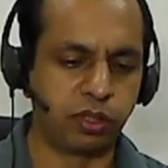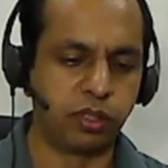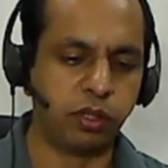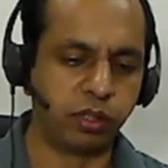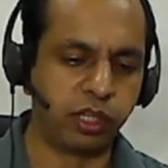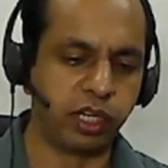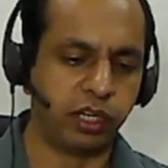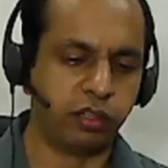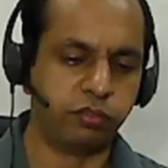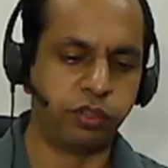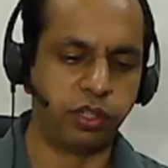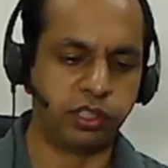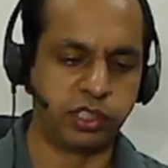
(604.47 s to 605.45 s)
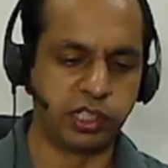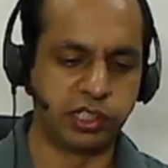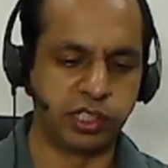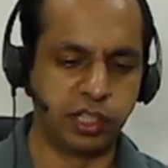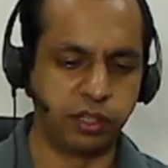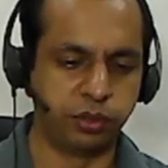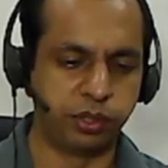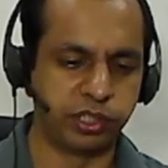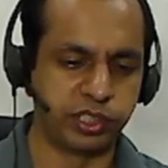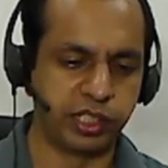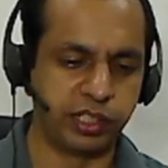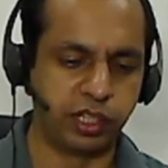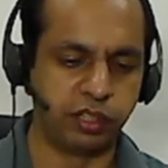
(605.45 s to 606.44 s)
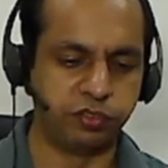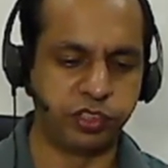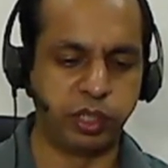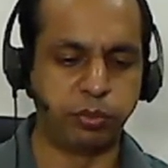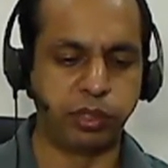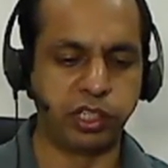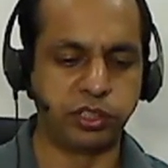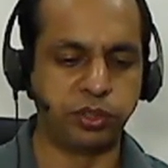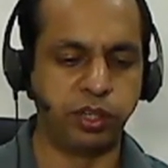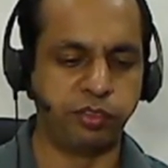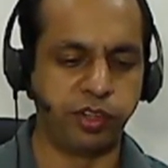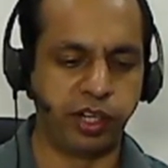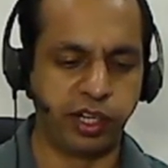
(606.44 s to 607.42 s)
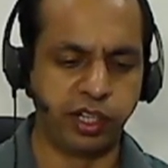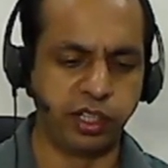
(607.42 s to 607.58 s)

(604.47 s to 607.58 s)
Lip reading: Okay. For instance, here you can see that if Gm tends to infinity,